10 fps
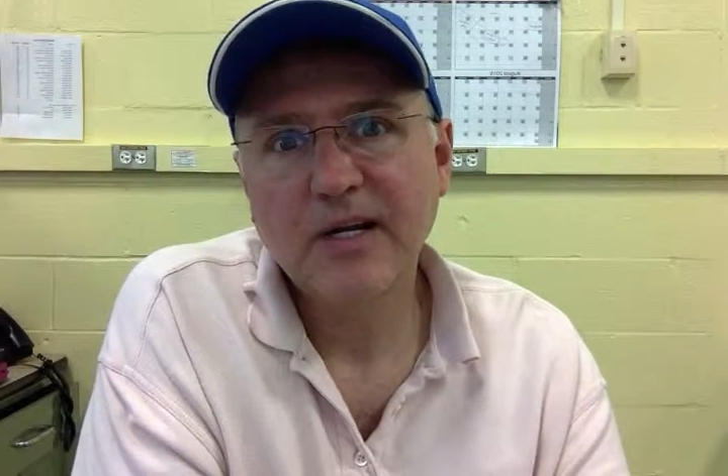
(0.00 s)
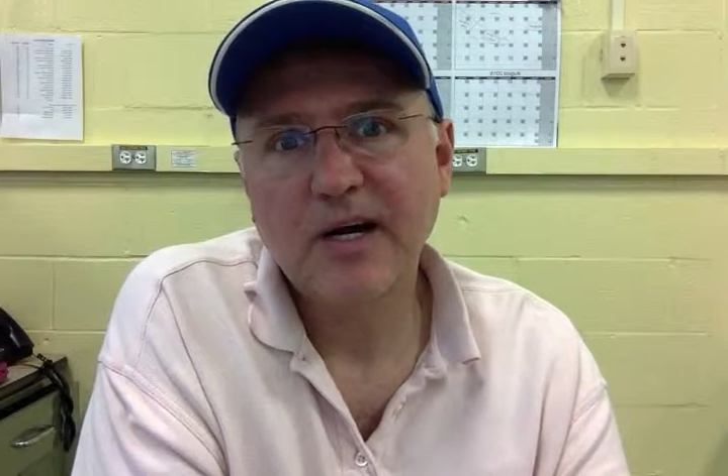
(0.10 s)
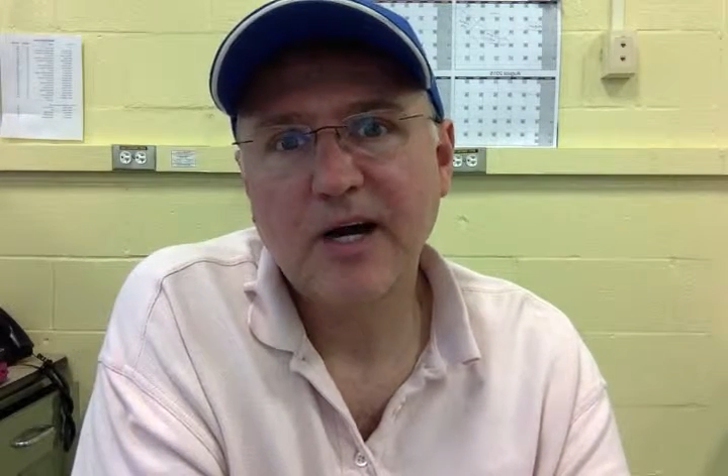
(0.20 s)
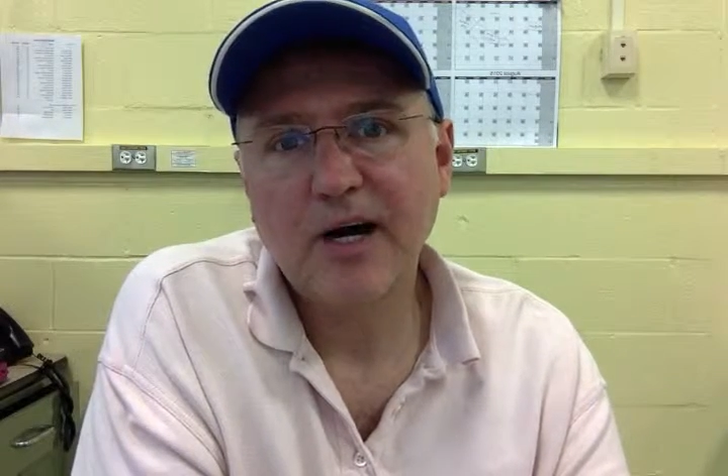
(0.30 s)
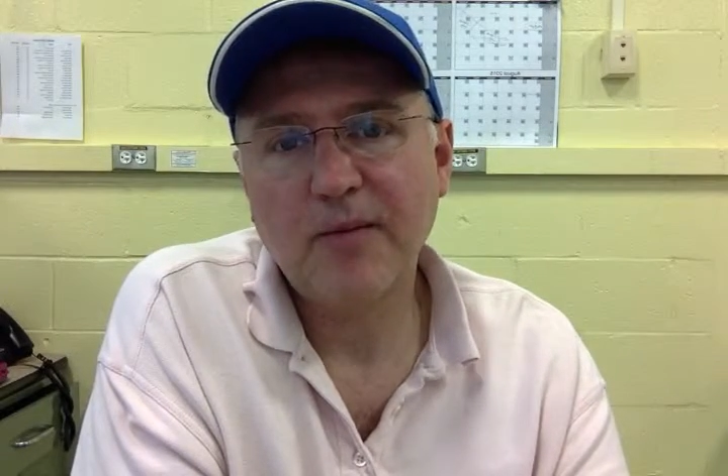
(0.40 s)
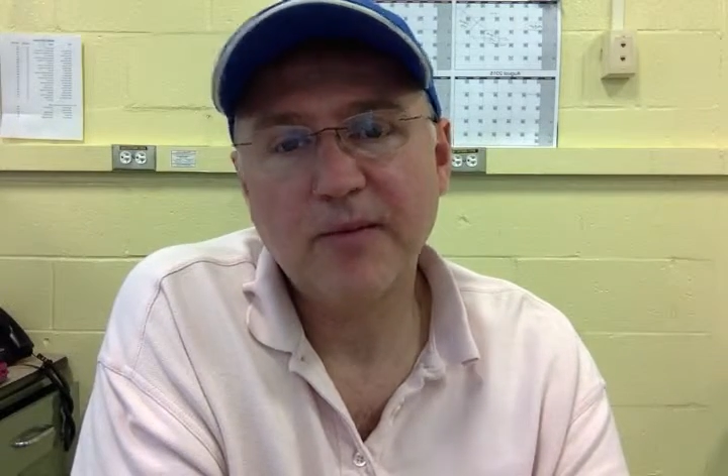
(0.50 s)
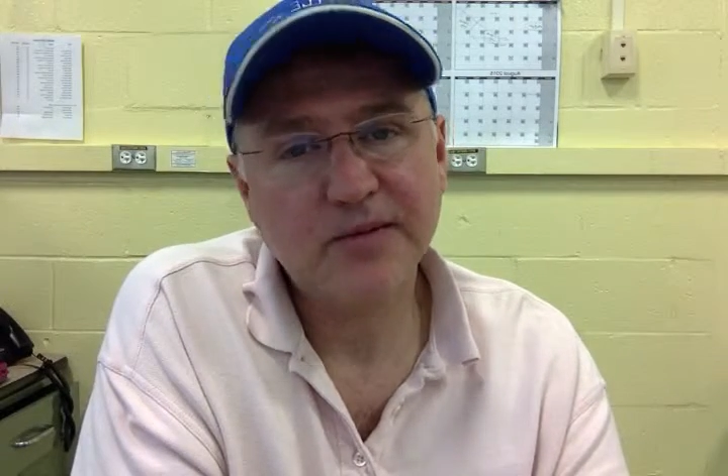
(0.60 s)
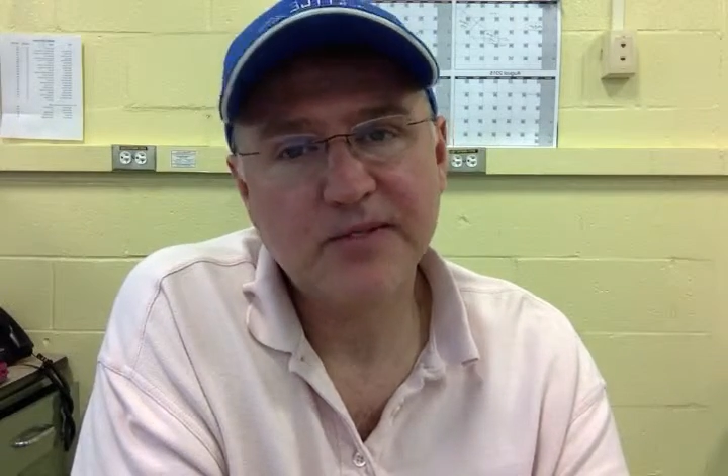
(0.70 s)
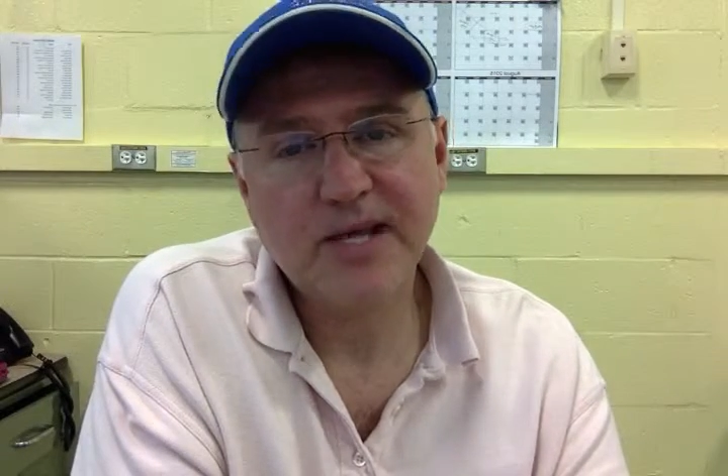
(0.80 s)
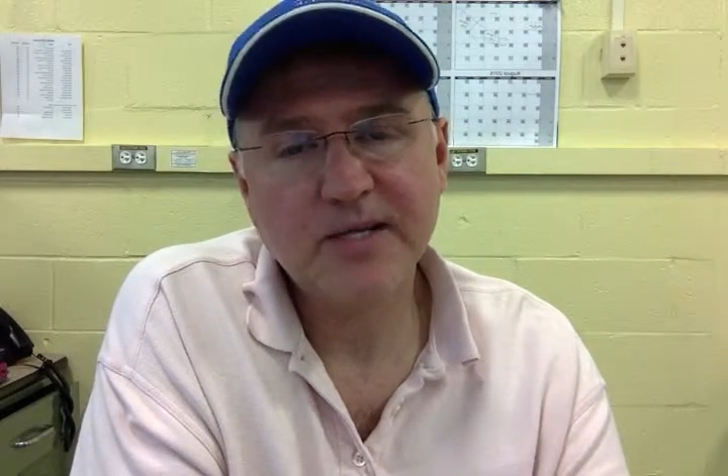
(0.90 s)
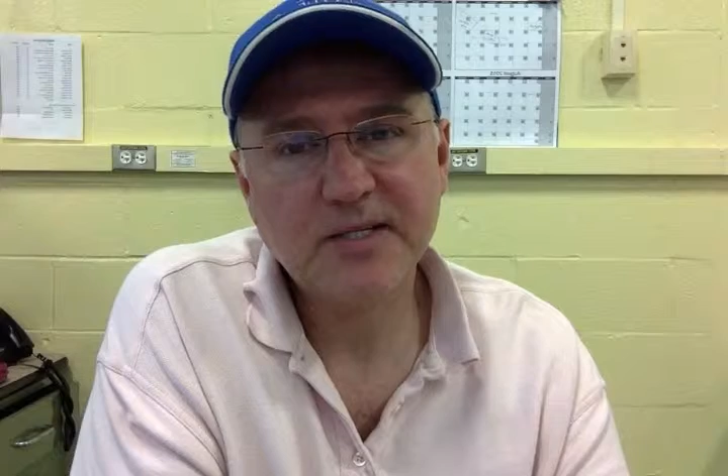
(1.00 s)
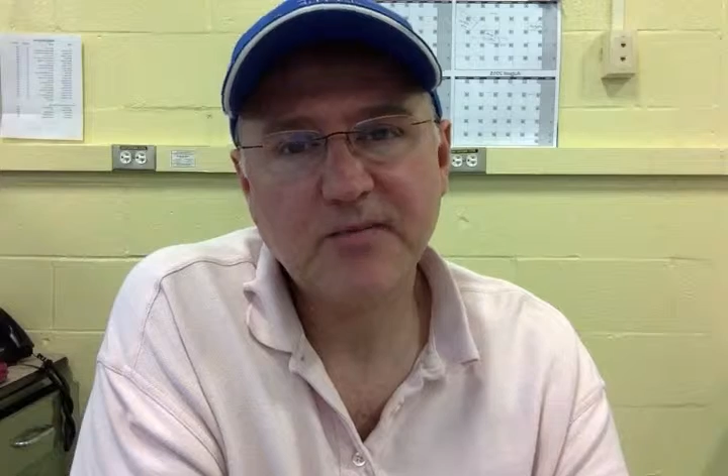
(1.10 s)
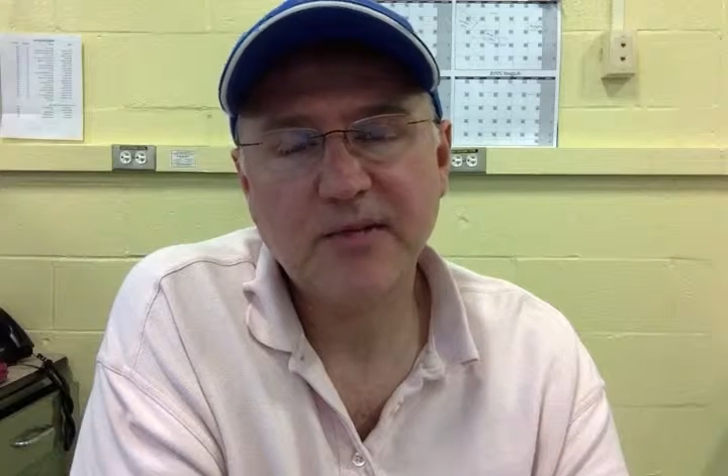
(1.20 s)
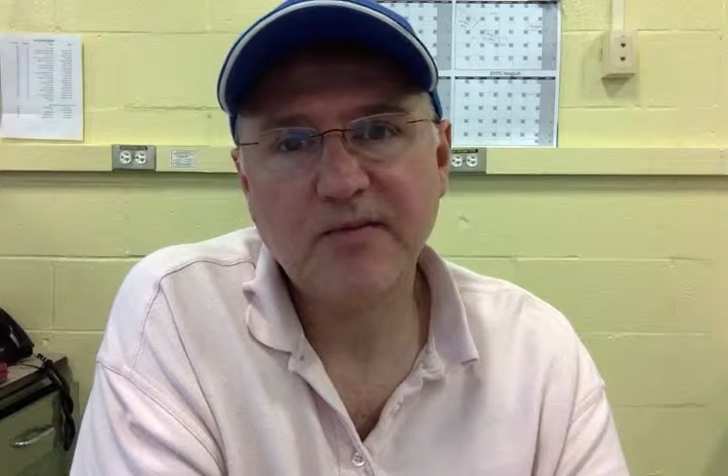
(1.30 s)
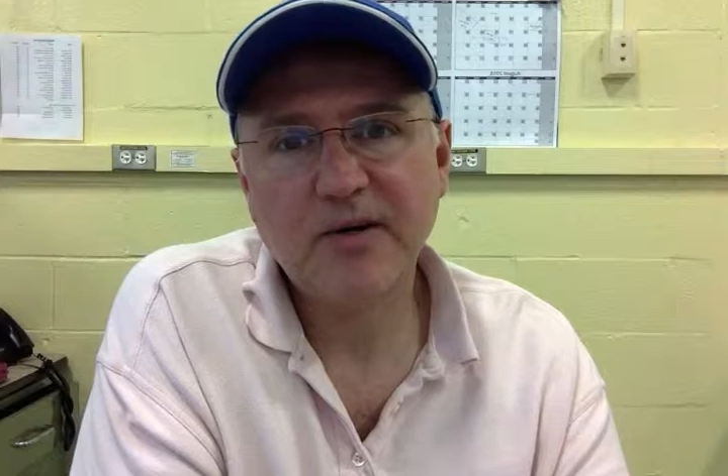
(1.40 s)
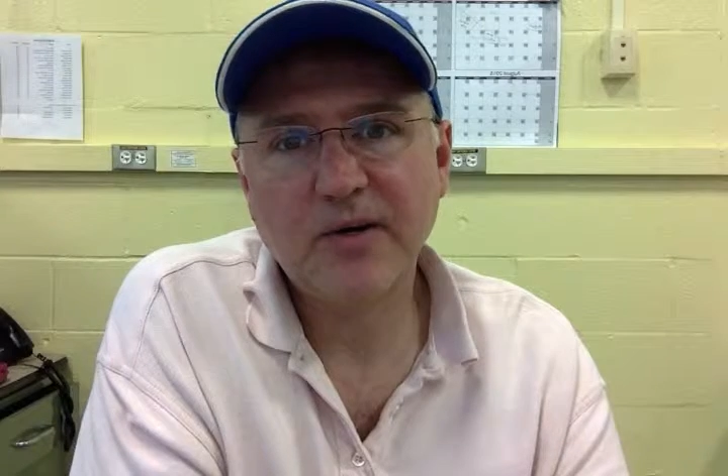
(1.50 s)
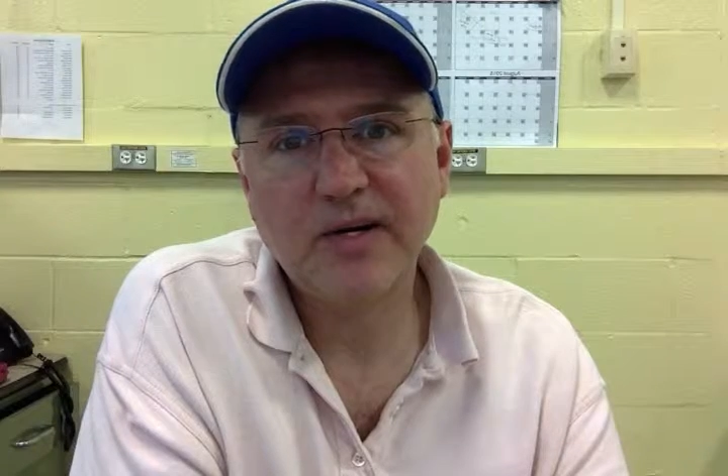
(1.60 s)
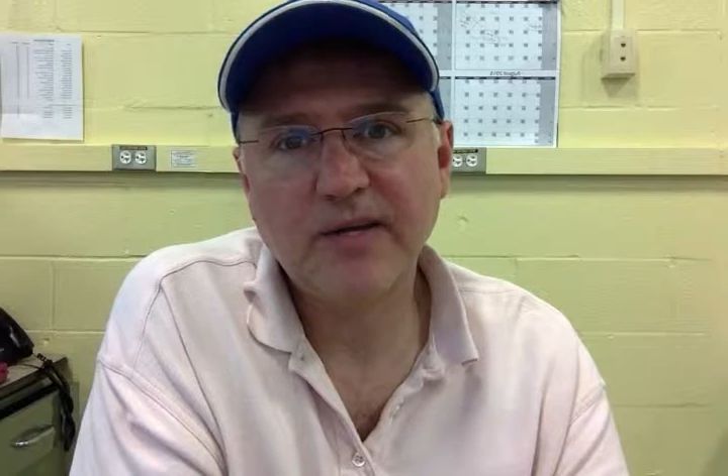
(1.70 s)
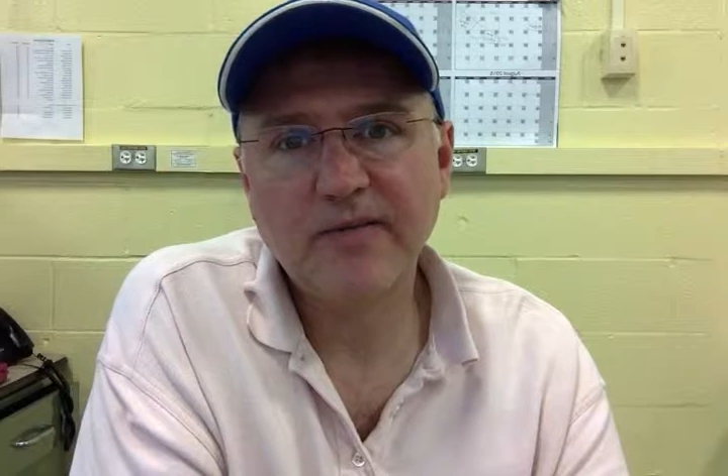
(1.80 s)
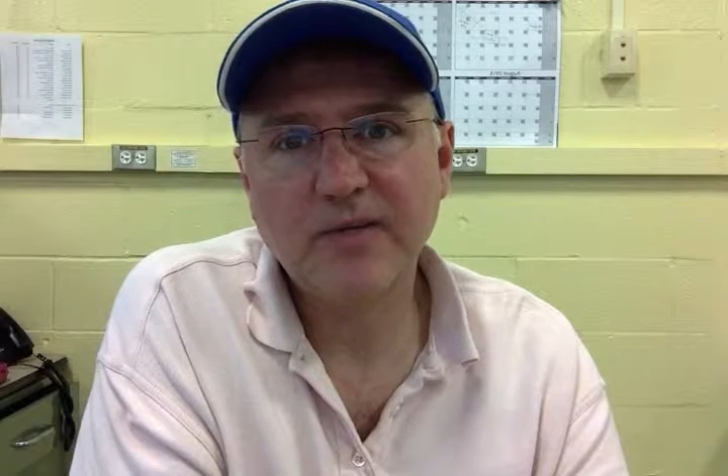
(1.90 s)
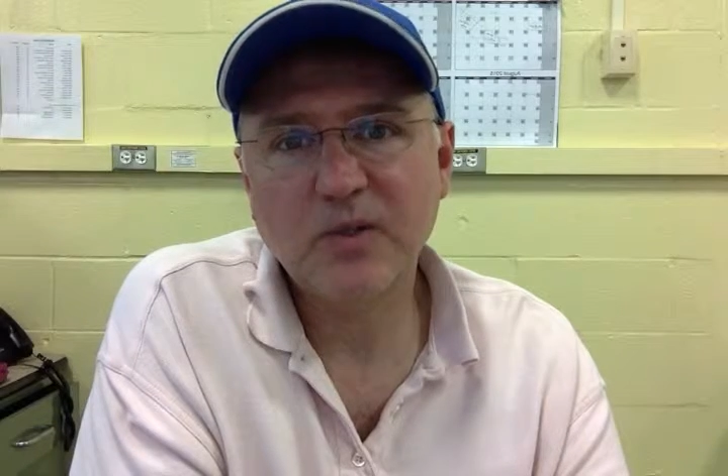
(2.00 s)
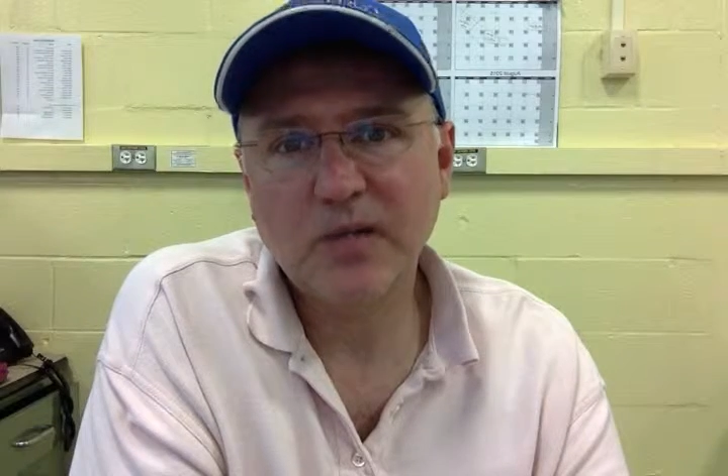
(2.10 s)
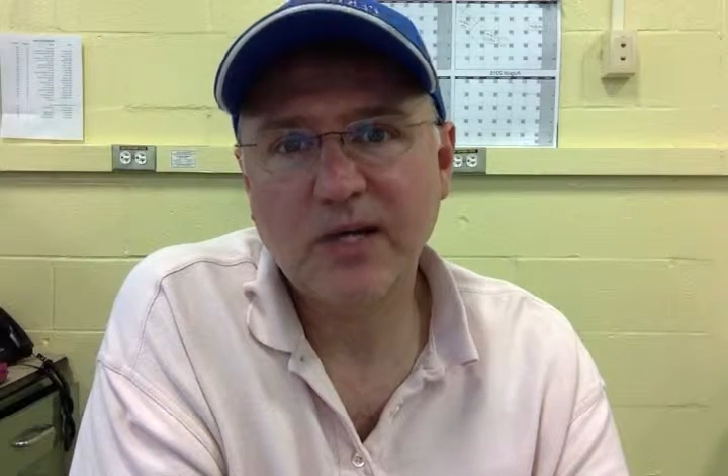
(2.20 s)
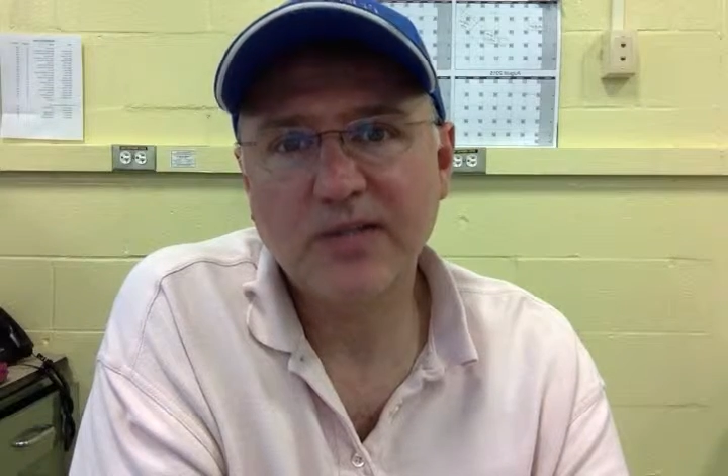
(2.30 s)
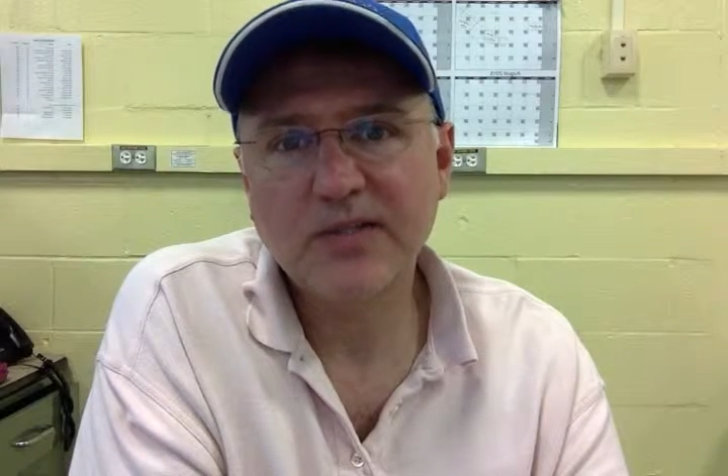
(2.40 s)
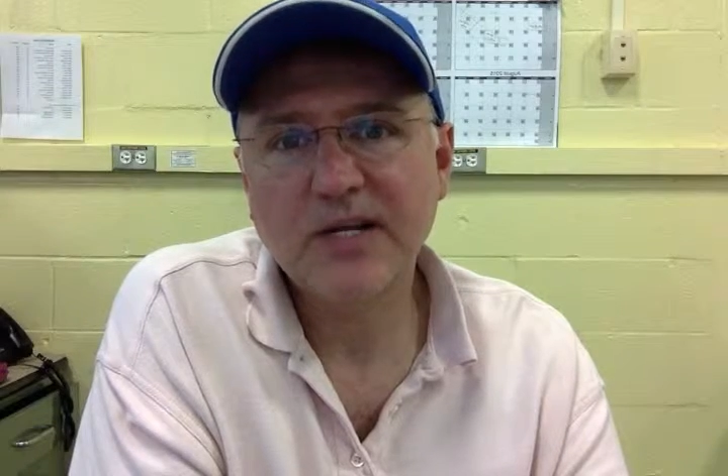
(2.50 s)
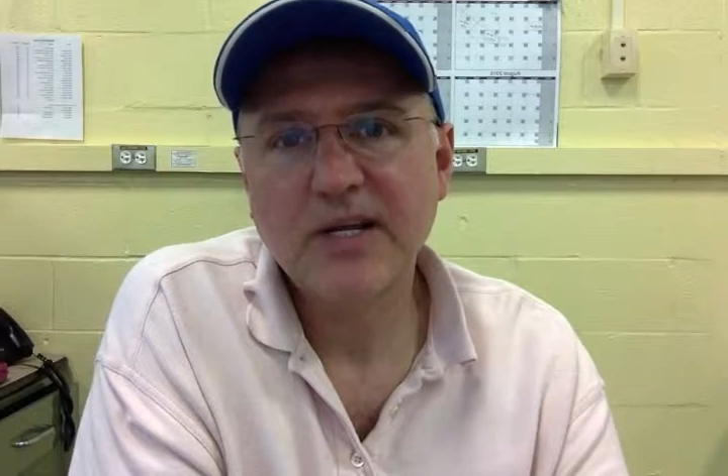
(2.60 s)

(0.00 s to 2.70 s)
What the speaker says: and this has to be very individualized,